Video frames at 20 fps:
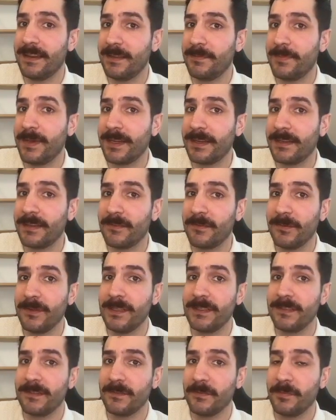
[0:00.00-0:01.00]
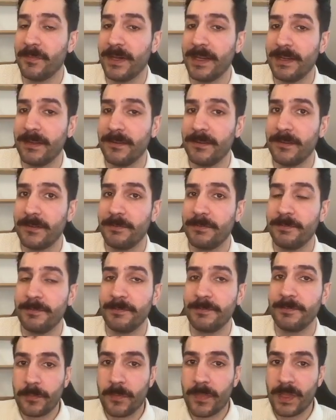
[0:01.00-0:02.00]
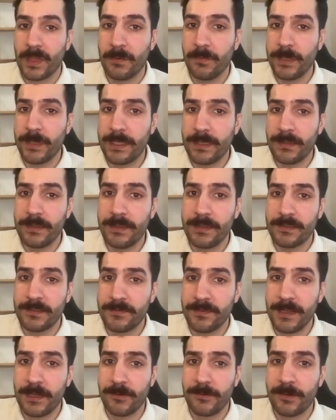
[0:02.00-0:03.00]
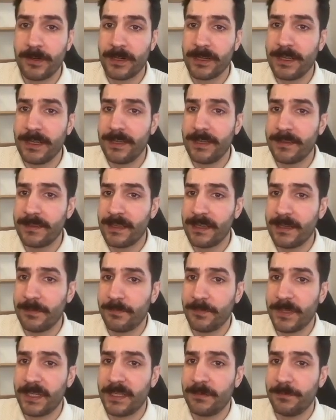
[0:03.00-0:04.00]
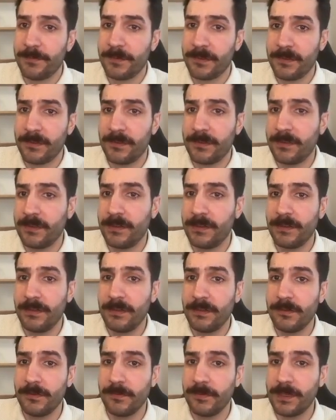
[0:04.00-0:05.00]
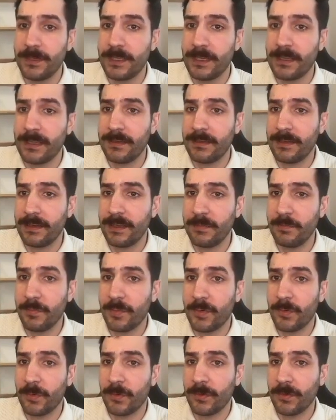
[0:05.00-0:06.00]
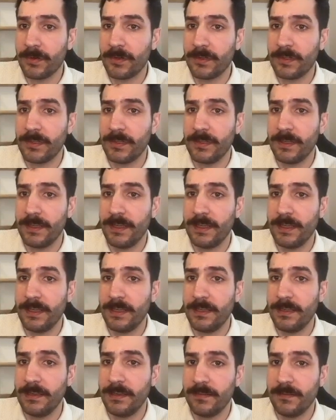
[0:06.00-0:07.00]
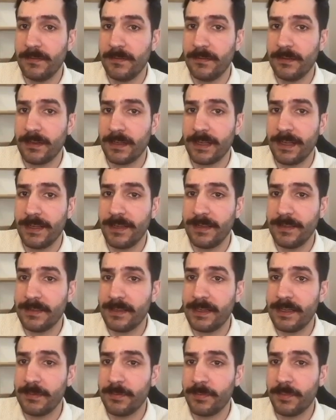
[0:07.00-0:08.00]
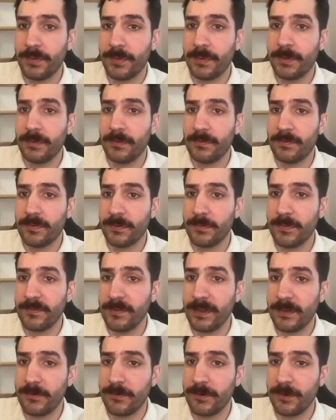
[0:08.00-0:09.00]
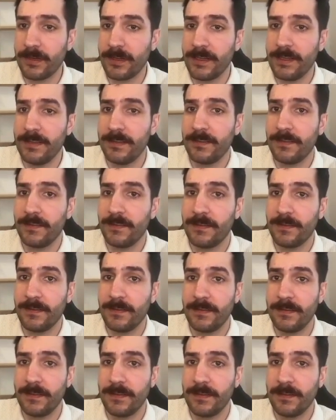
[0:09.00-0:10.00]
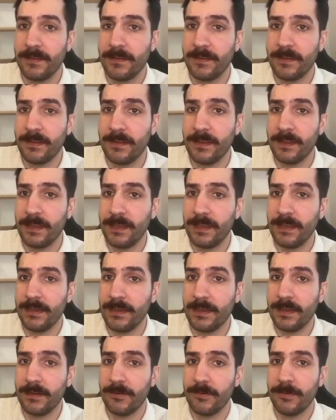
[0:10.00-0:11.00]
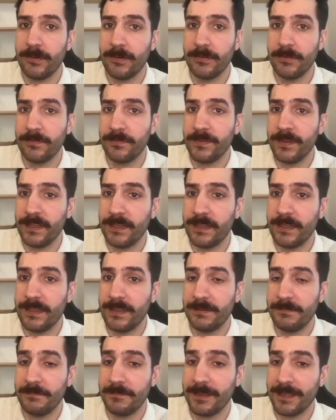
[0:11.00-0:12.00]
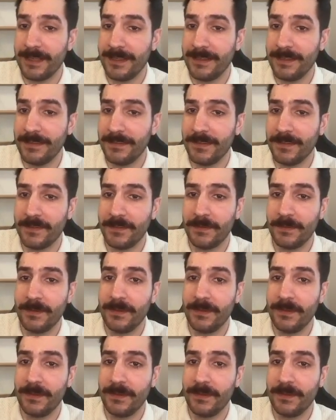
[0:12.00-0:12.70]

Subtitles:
it back to its combiner. With this Flower ClientApp adapter, we can import a client app from a Flower client in our FEDn client.